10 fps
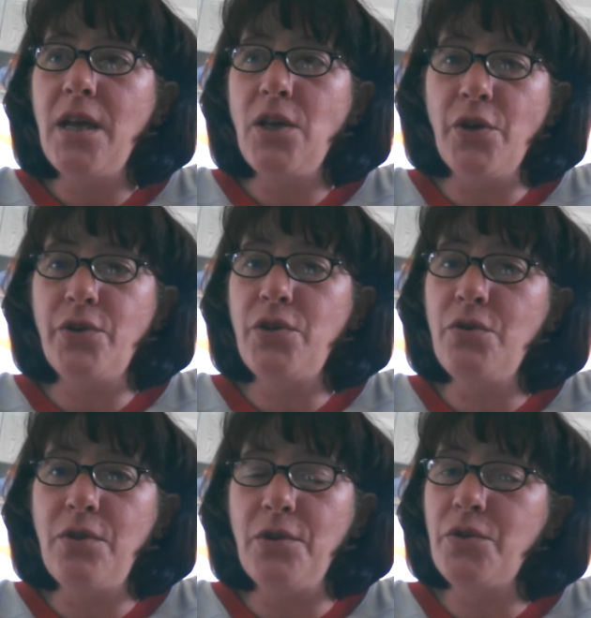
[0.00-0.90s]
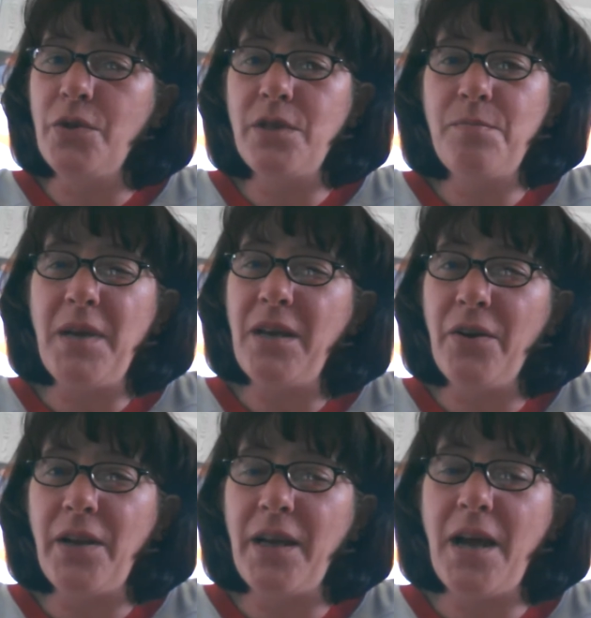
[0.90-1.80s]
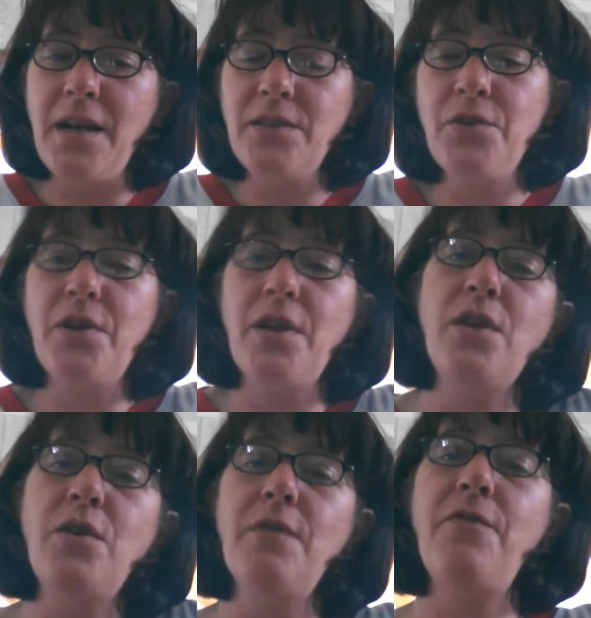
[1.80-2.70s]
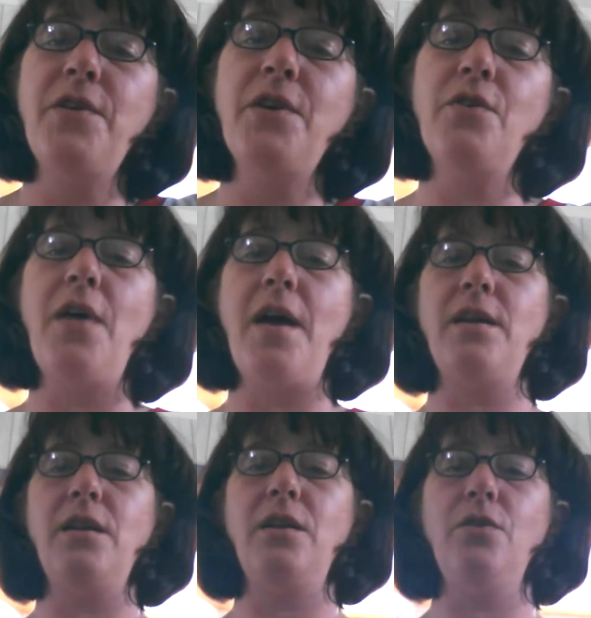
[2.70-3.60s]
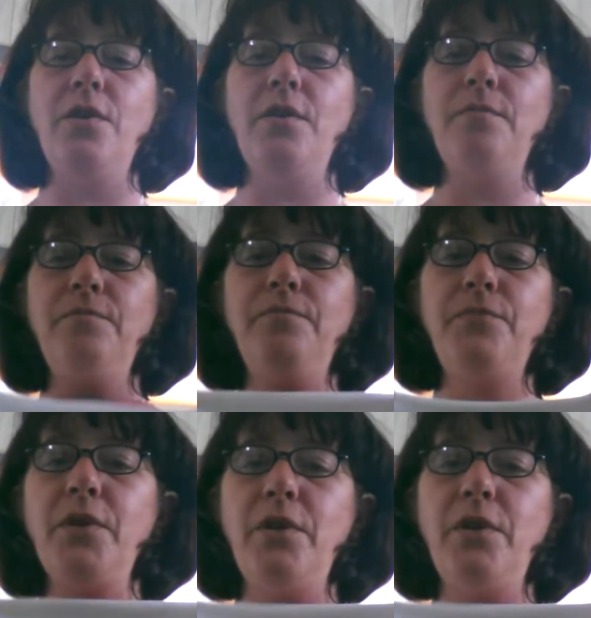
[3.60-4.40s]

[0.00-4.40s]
you're too close to a speaker at a concert, and you can feel that, the